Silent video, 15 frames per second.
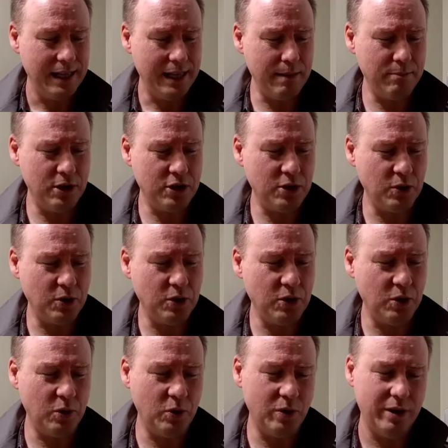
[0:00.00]
Let me show
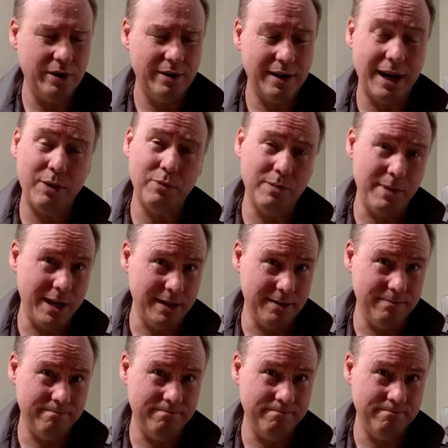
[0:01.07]
you how we made
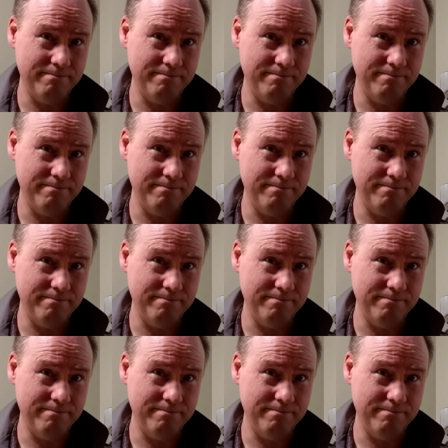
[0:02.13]
it.